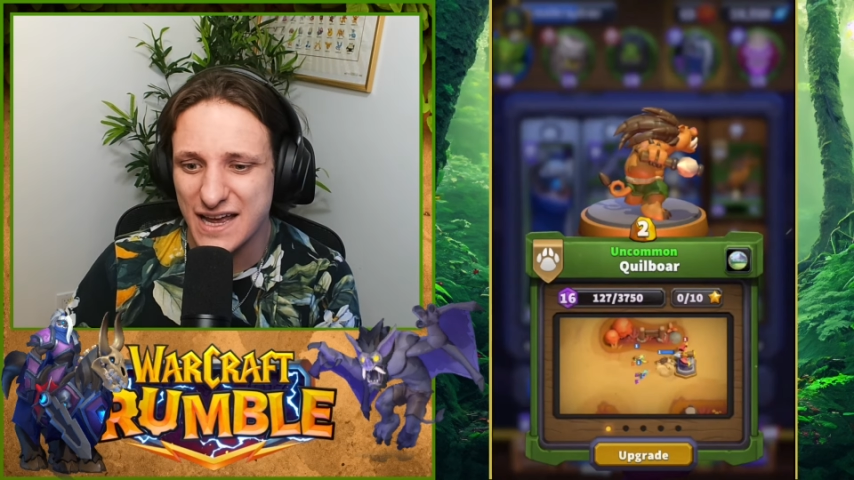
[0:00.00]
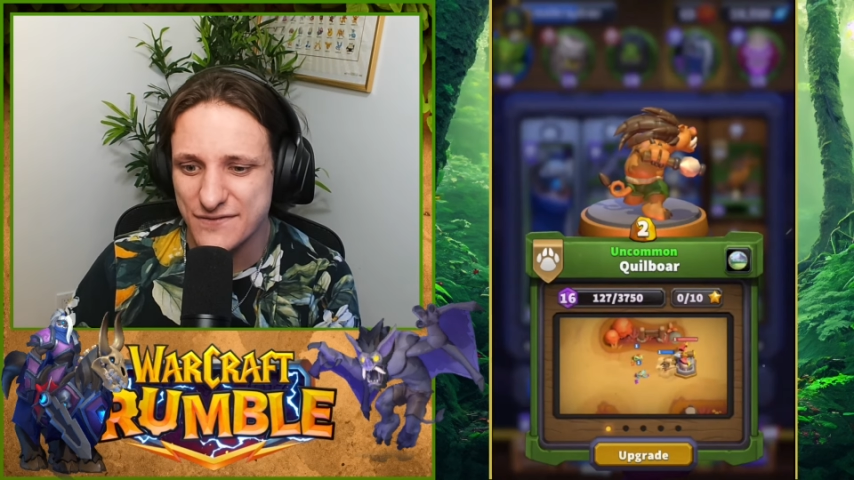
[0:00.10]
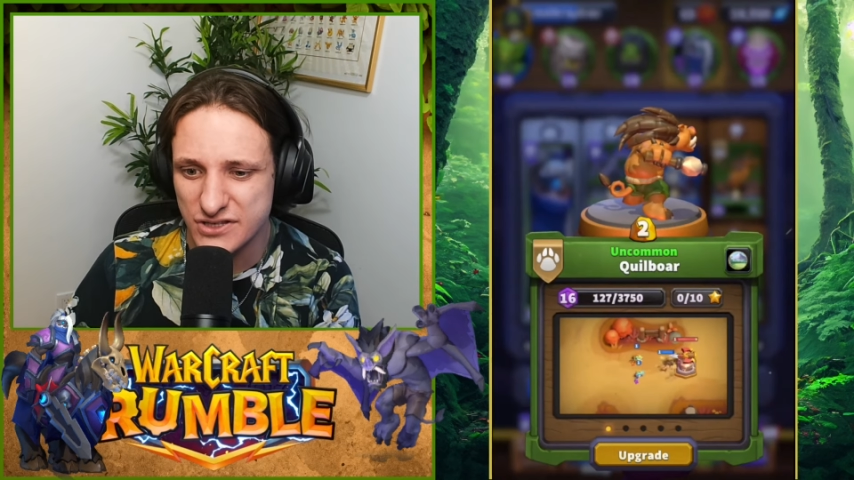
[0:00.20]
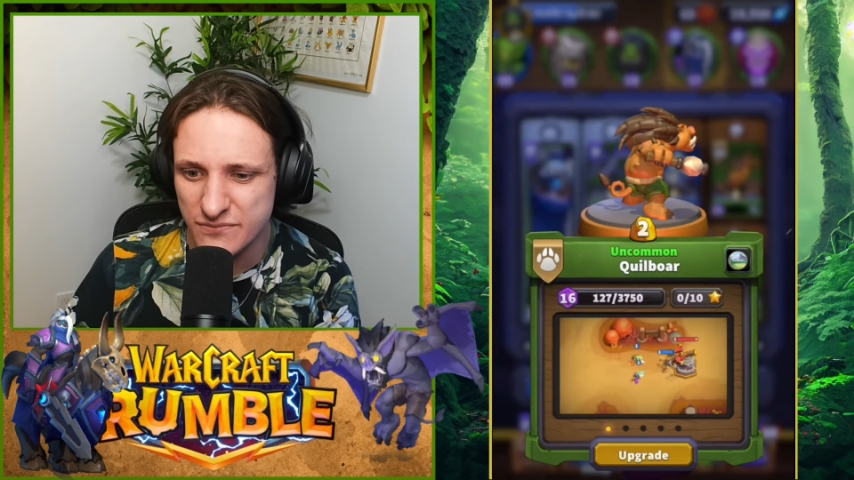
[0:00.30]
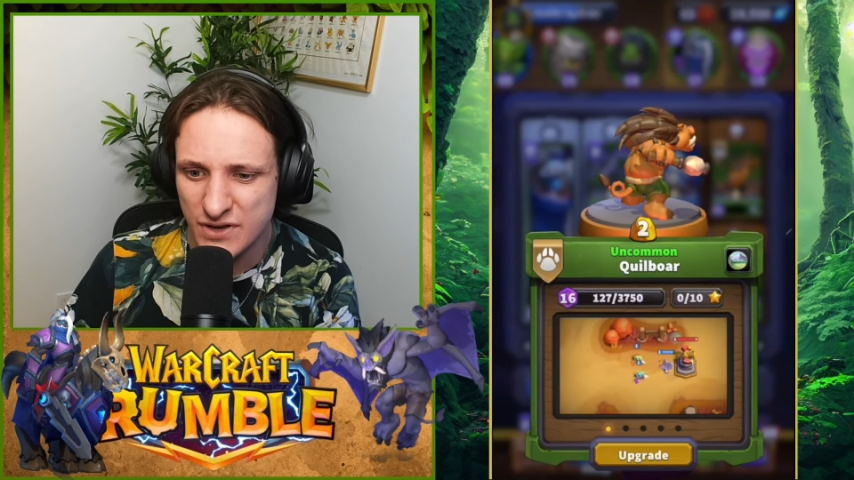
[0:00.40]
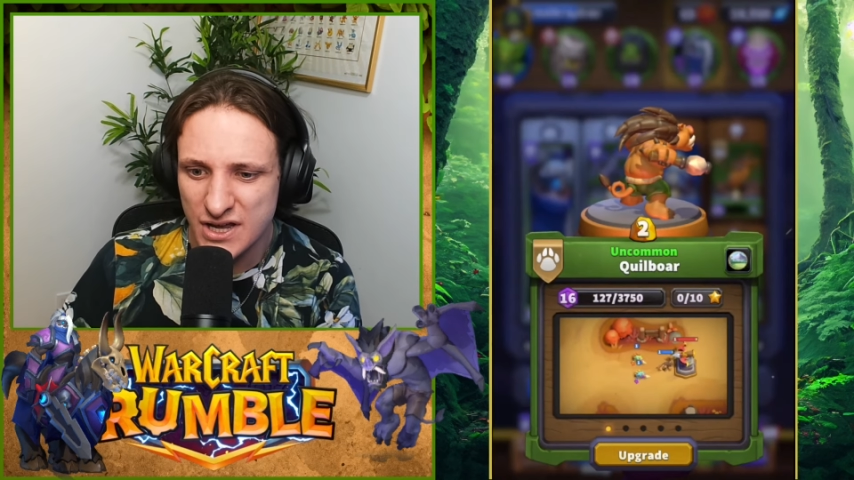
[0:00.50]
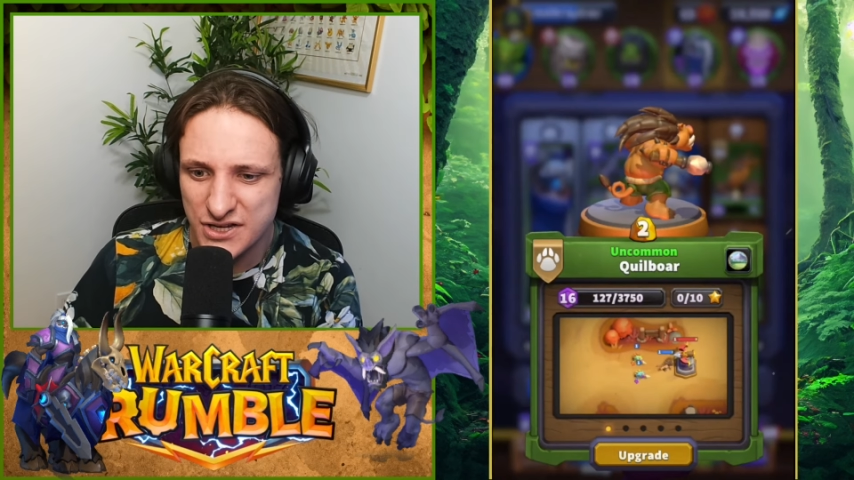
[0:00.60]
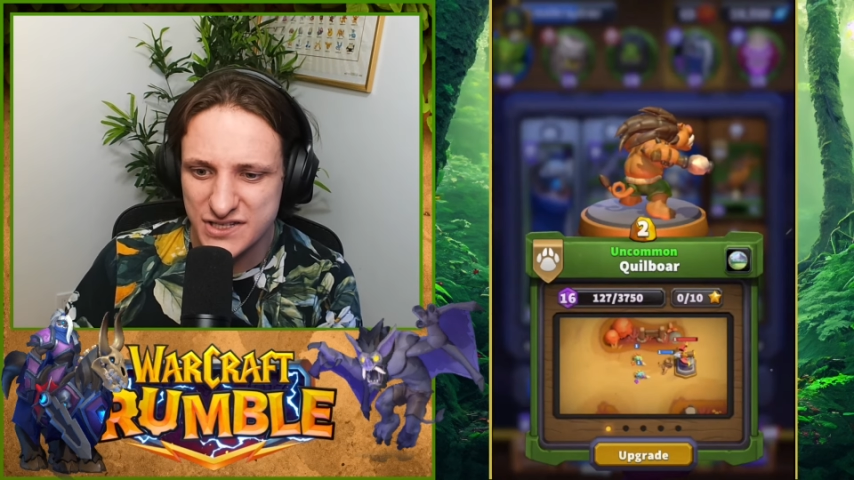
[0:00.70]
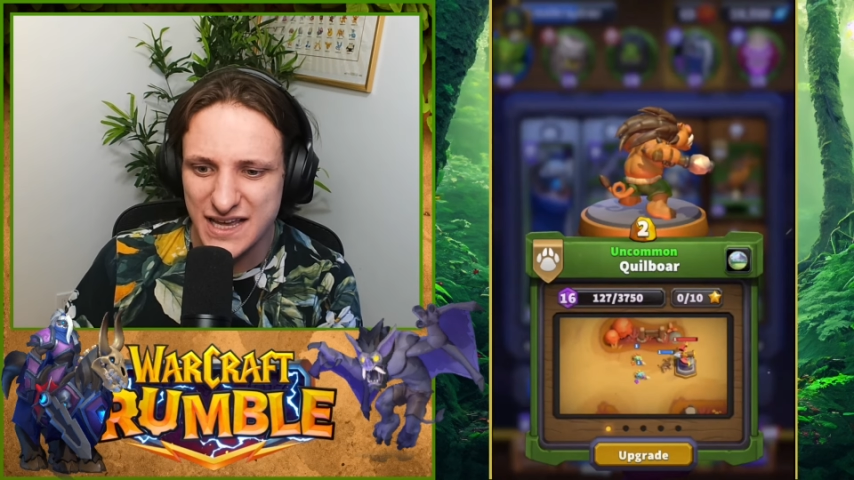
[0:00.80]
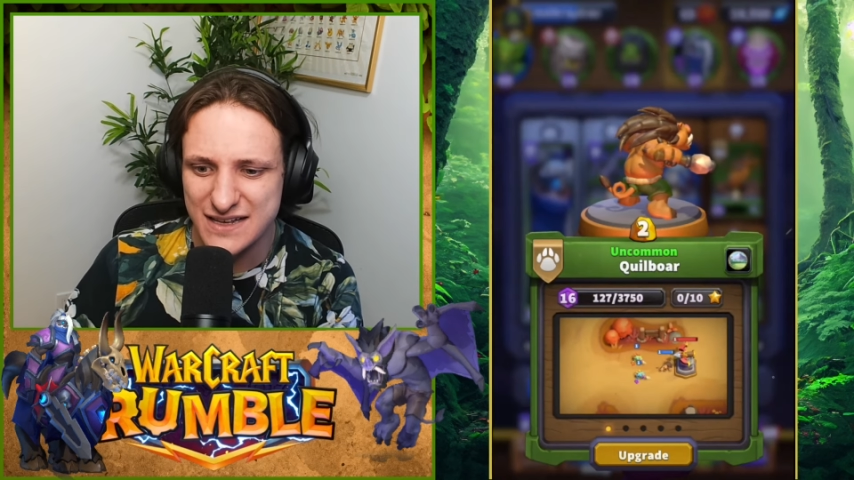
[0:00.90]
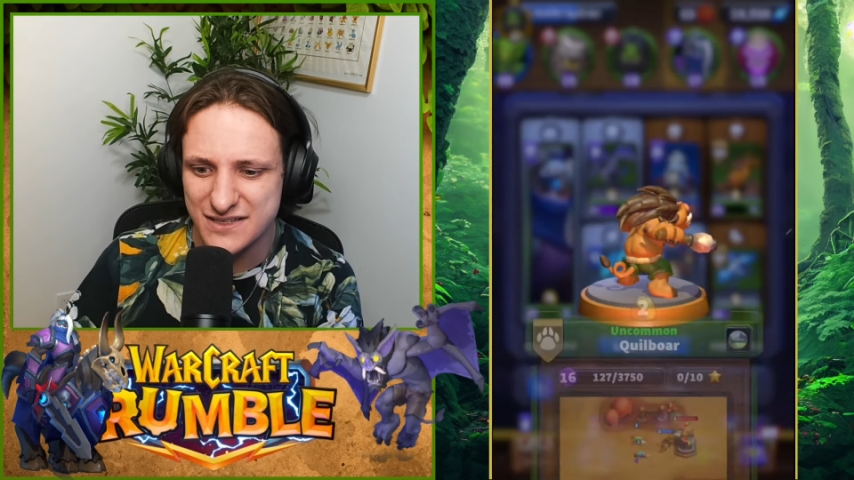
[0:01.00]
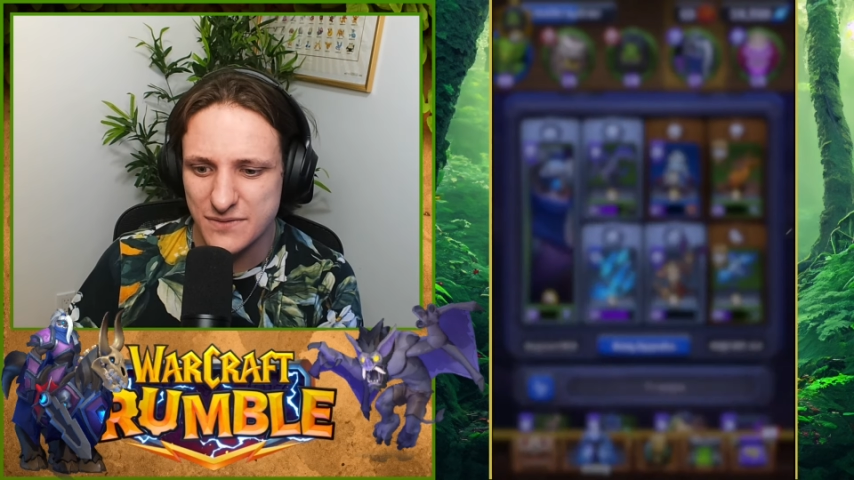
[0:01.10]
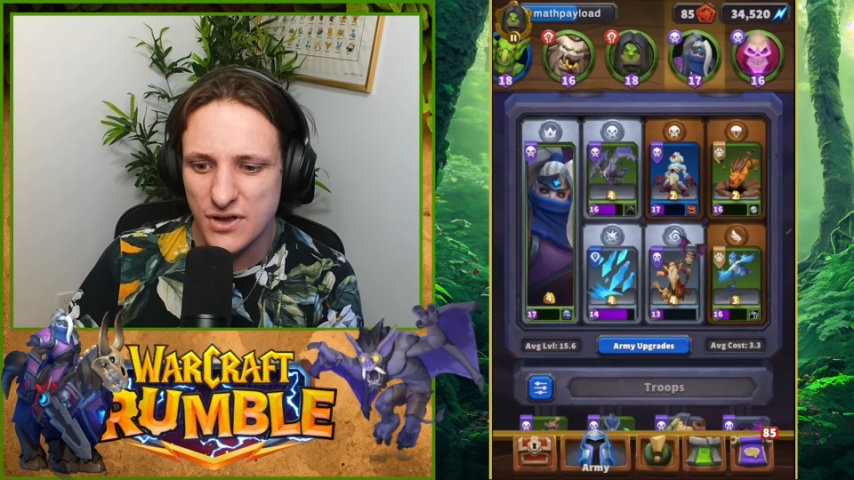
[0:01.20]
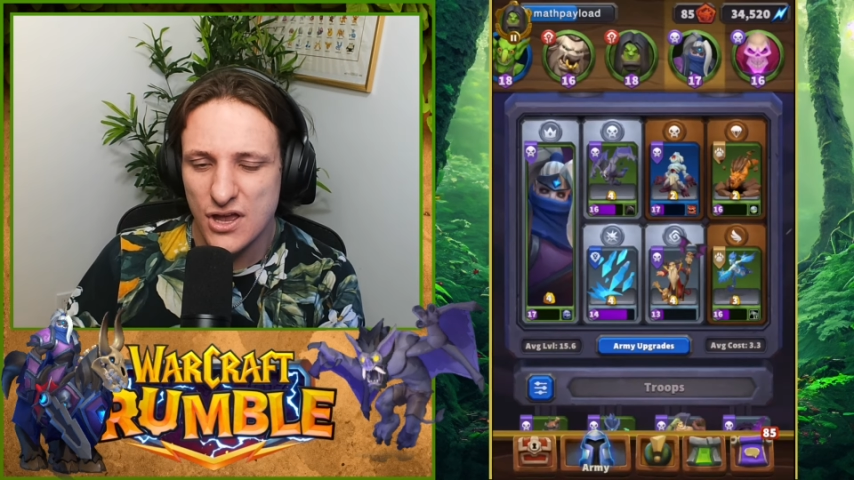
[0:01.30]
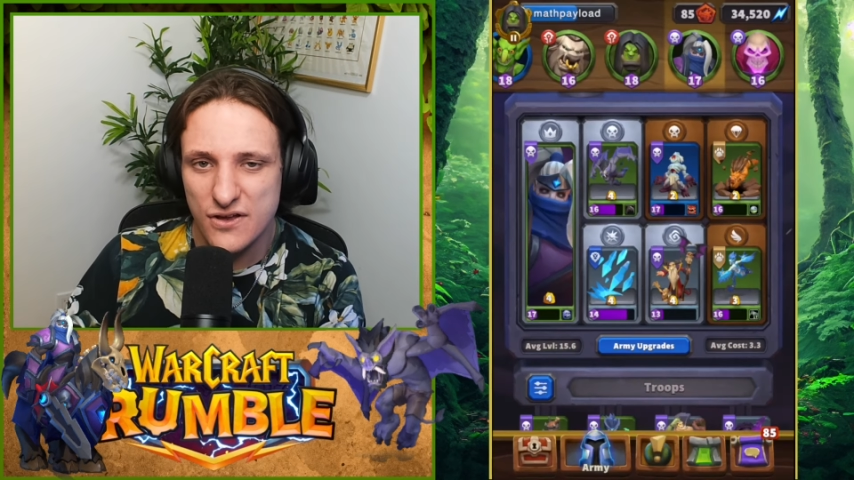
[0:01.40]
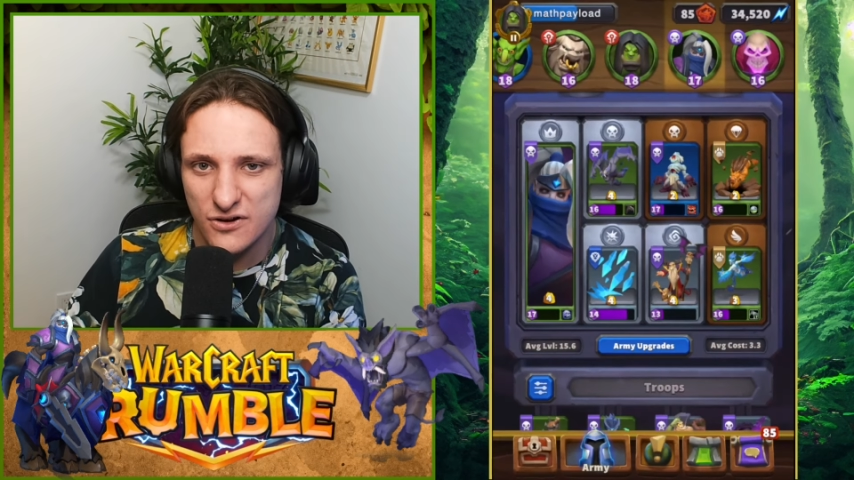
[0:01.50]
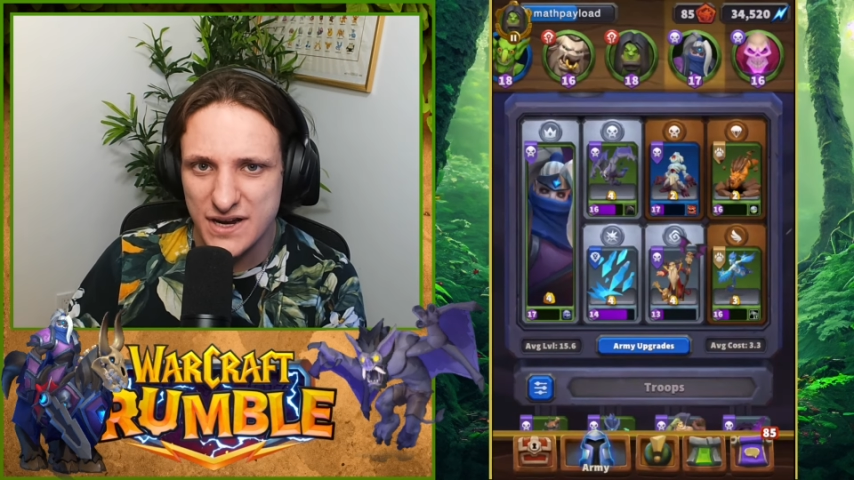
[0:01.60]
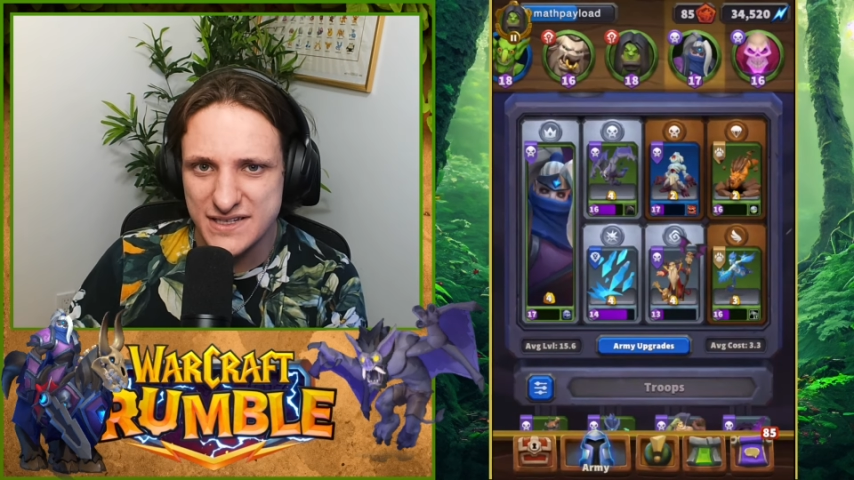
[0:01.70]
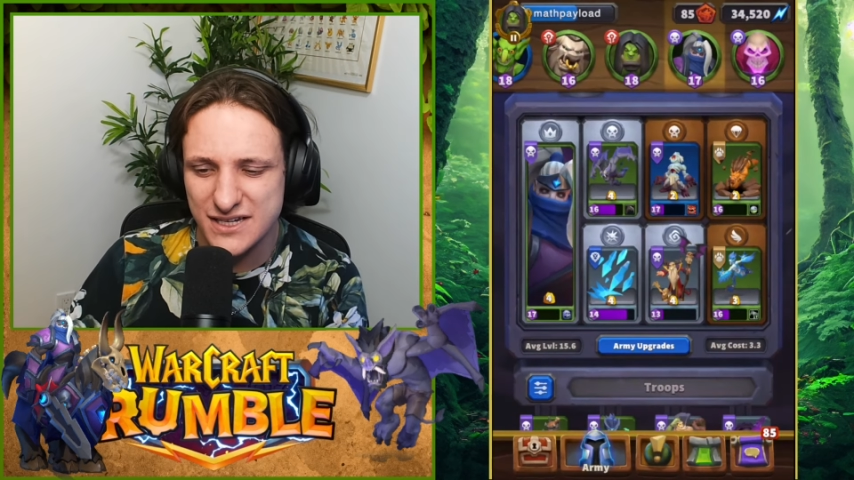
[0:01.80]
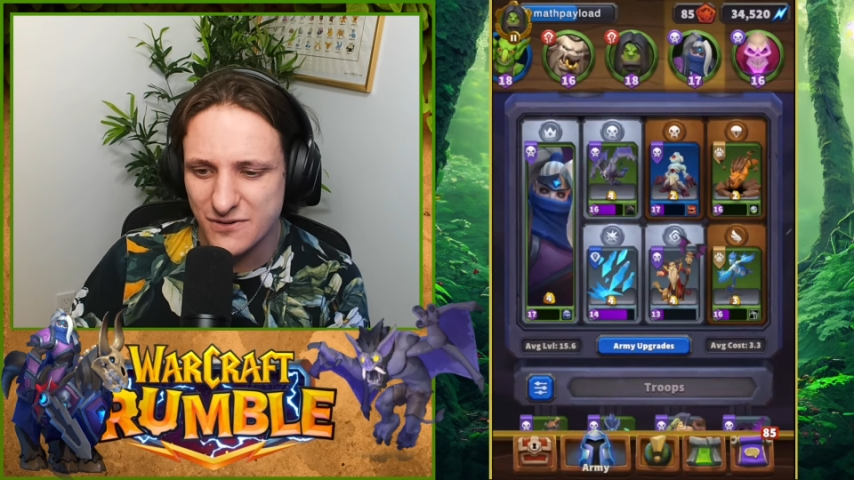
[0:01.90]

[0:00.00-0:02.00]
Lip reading: has some crazy